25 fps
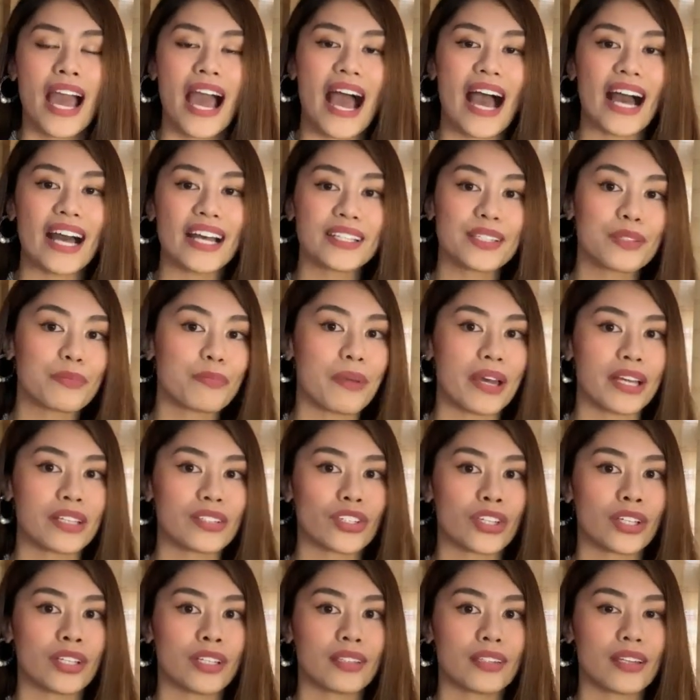as
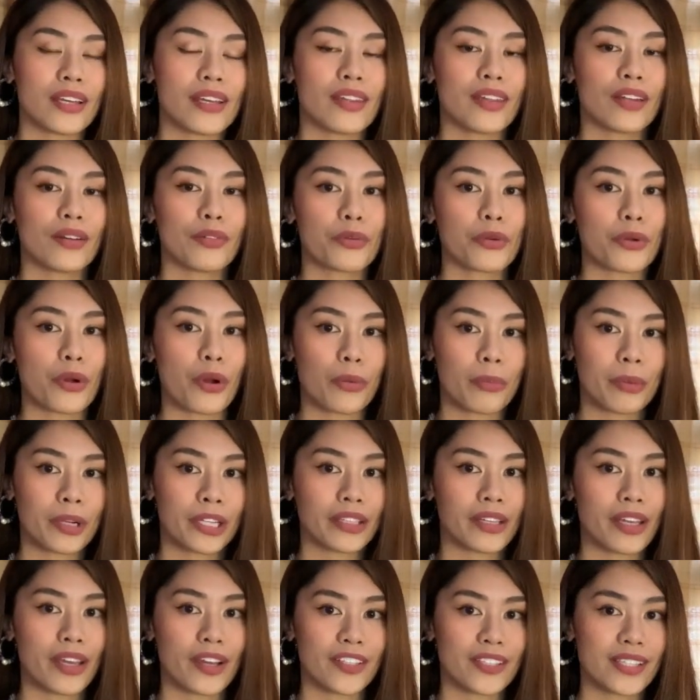mentioned in the
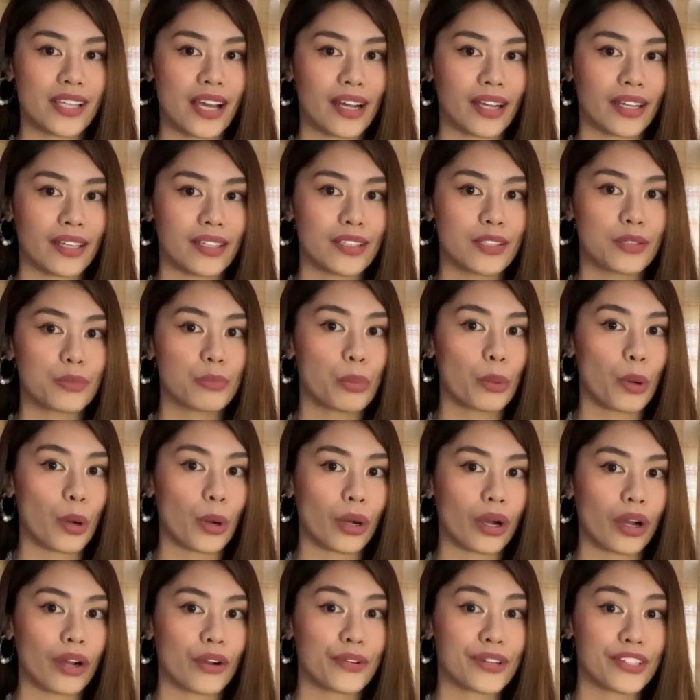Robert Kiyosaki's
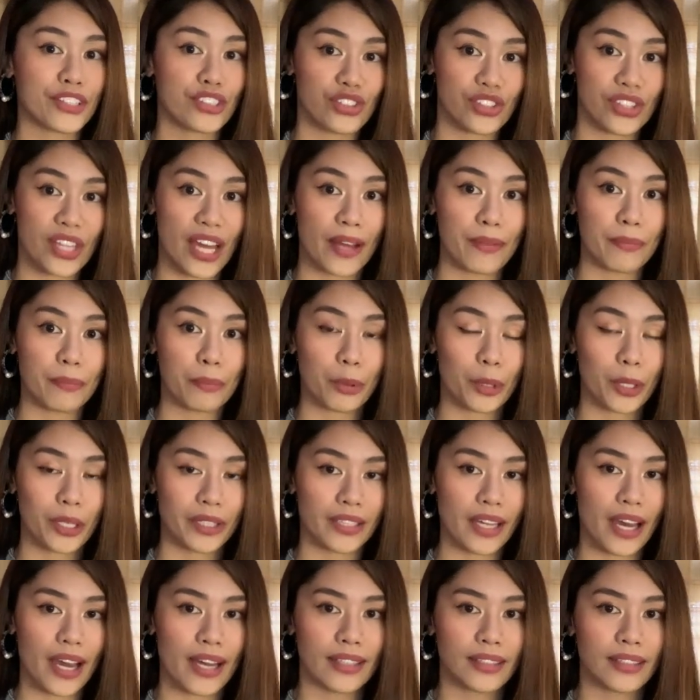book, Rich Dad, Poor
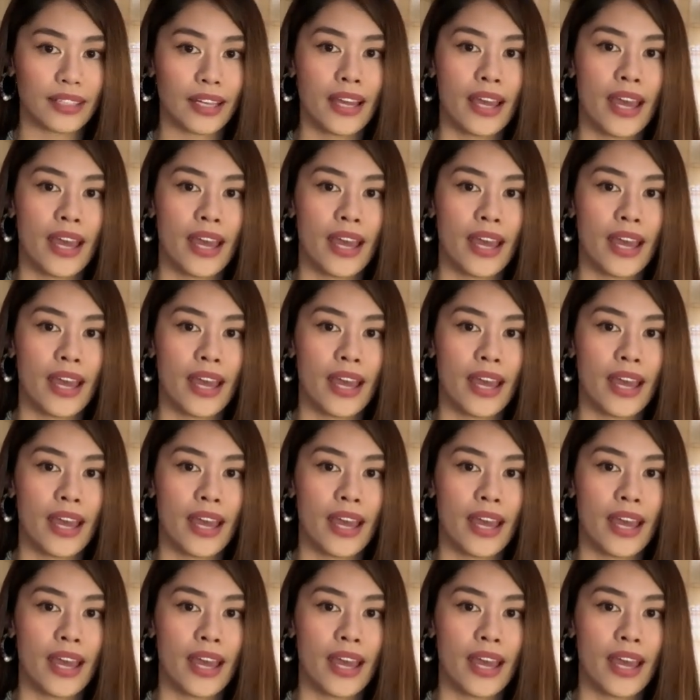Dad.